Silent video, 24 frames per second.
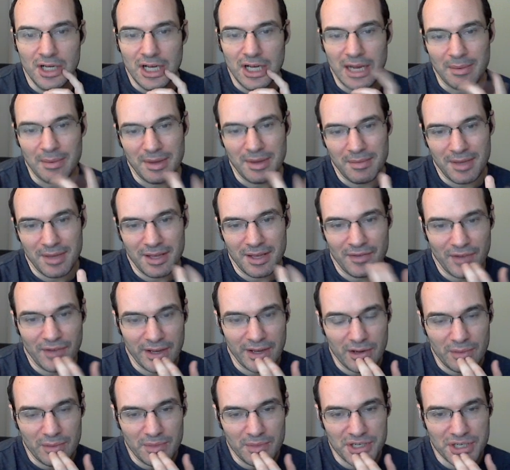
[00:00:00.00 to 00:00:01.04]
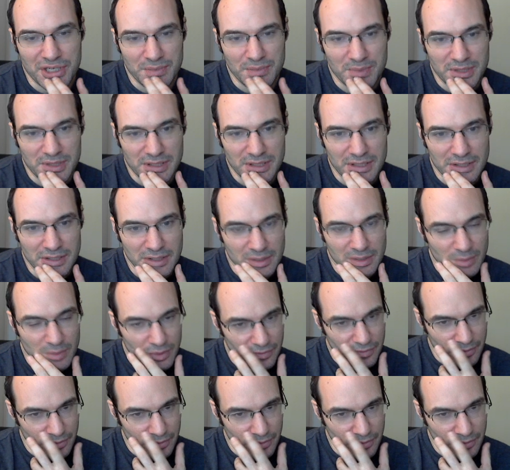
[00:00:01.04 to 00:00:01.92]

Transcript: I mean, if I go bishop to move